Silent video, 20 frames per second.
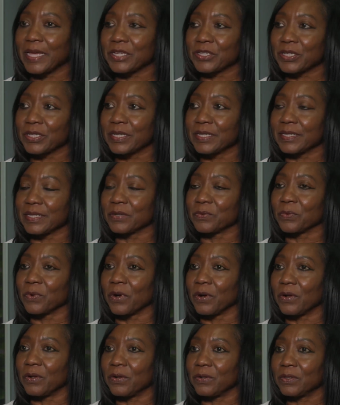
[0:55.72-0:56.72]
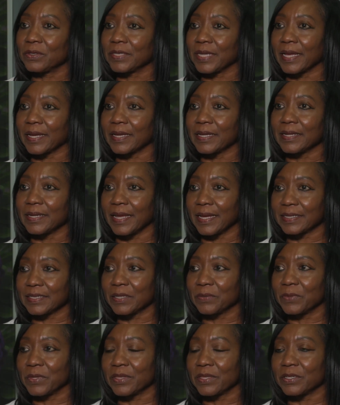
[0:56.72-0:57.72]
patient is enrolled and
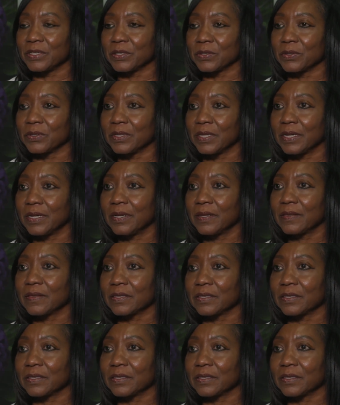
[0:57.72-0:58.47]
connected with the doula,